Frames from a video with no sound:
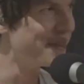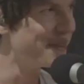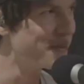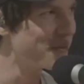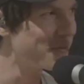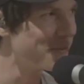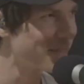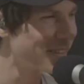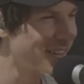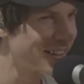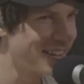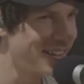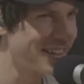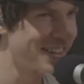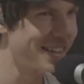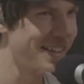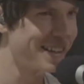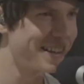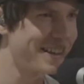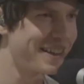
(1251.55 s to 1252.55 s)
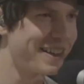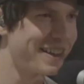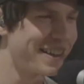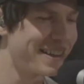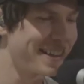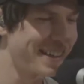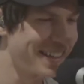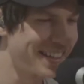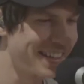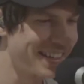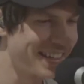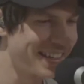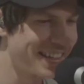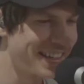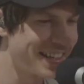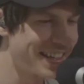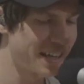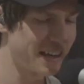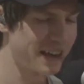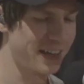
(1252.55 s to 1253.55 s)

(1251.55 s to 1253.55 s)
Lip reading: No. Let him explain this because it's interesting.